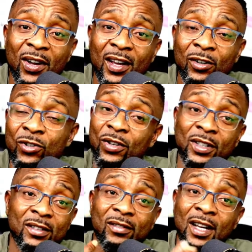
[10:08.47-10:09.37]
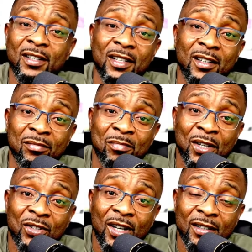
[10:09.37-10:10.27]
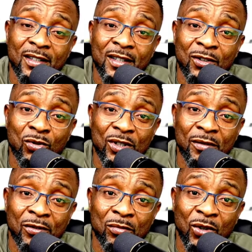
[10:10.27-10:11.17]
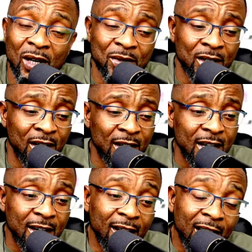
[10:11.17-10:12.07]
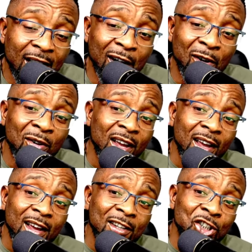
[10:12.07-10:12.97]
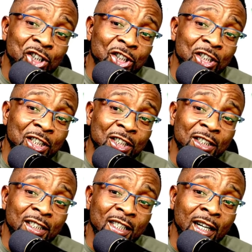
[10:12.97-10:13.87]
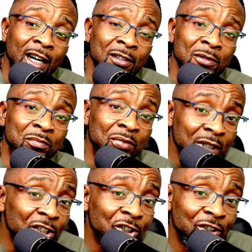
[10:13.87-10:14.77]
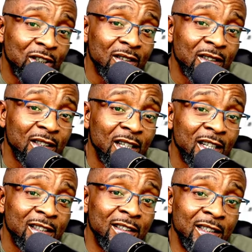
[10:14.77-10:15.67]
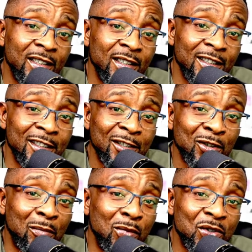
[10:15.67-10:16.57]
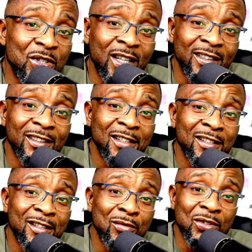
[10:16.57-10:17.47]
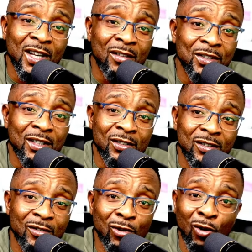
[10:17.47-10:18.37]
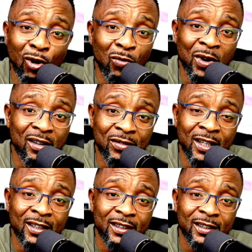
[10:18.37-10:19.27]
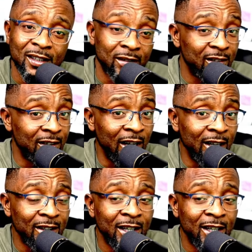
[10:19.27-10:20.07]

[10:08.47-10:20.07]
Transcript: As a personal assistant to Tinubu. Now, she has breached the supposed civil service law or whatever, right?